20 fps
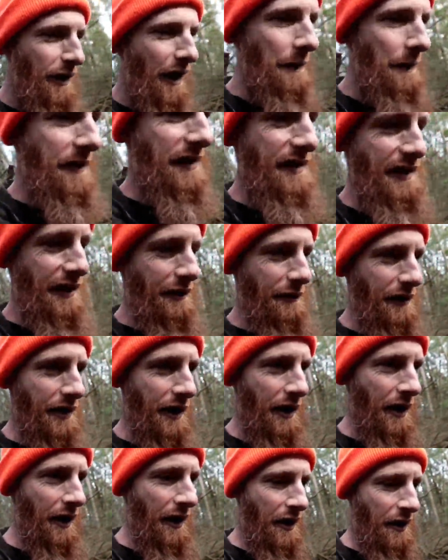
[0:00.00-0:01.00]
grab this
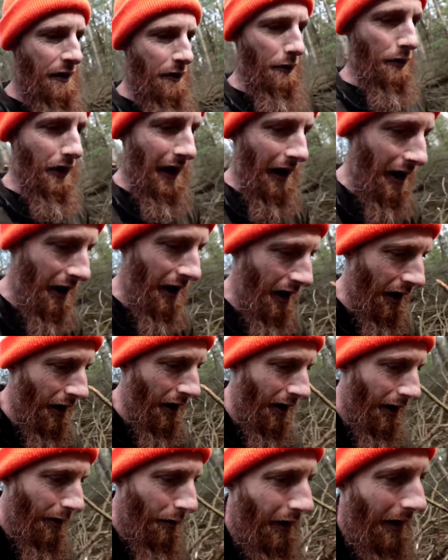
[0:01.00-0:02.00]
guy's fucking
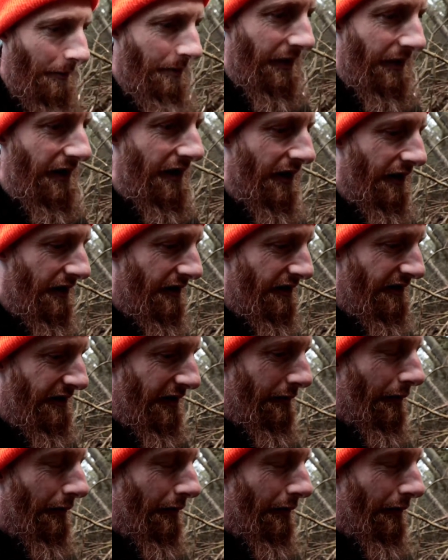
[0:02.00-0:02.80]
weapon. Thought